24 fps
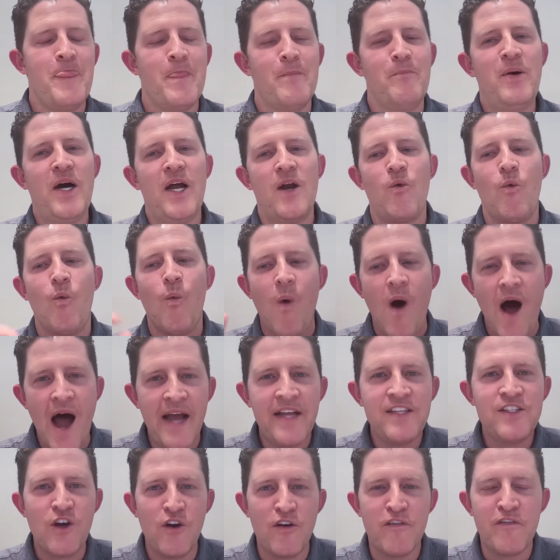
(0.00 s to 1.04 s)
But
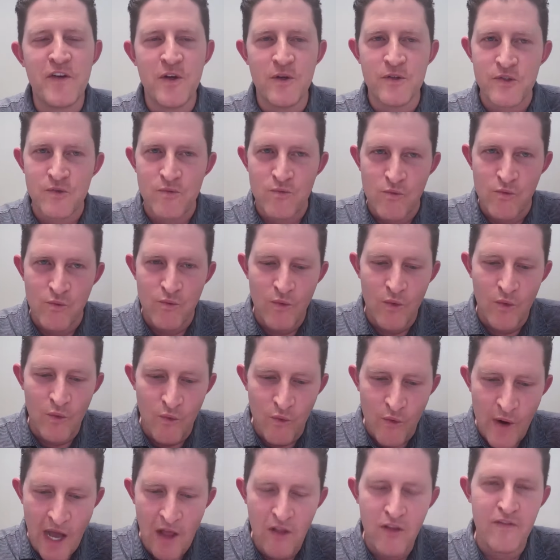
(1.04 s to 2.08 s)
why Tocqueville is
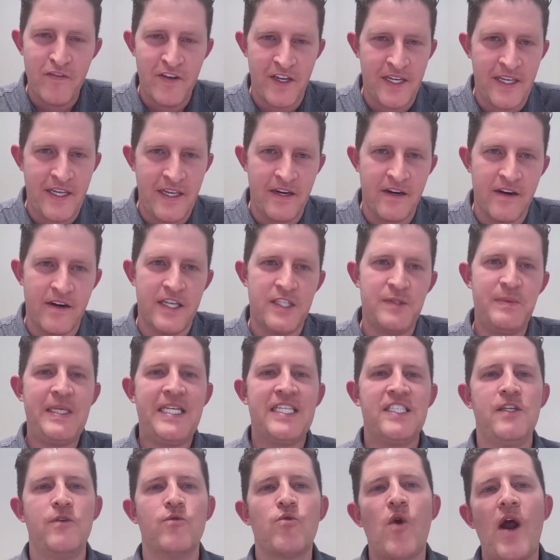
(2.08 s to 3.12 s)
relevant here is
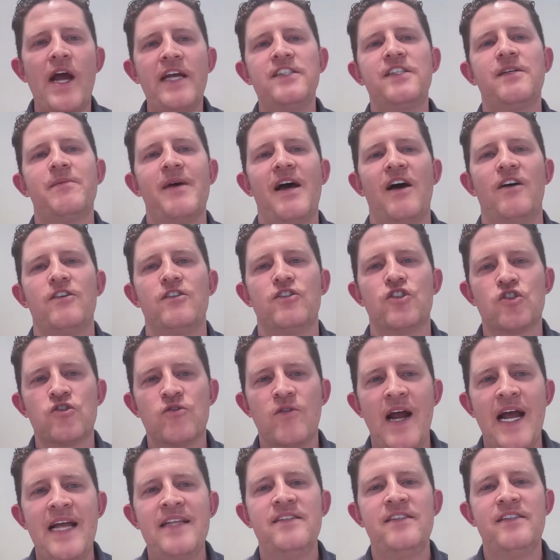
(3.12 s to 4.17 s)
because he writes about
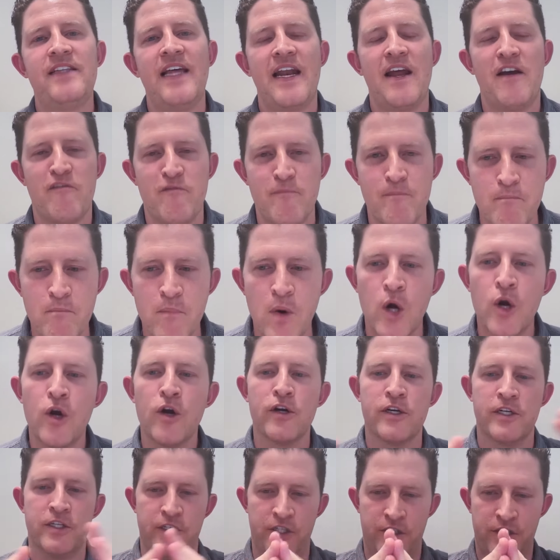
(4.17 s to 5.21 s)
trends that have
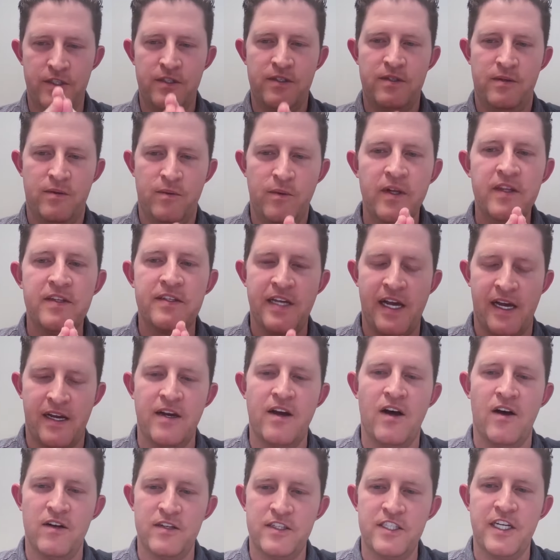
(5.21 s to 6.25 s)
merged with
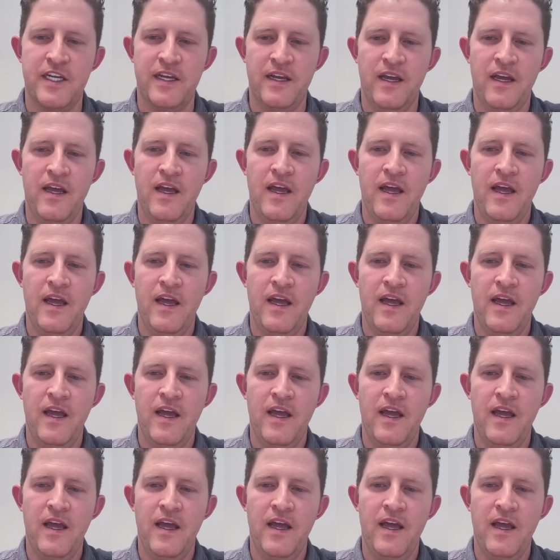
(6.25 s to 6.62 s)
technology.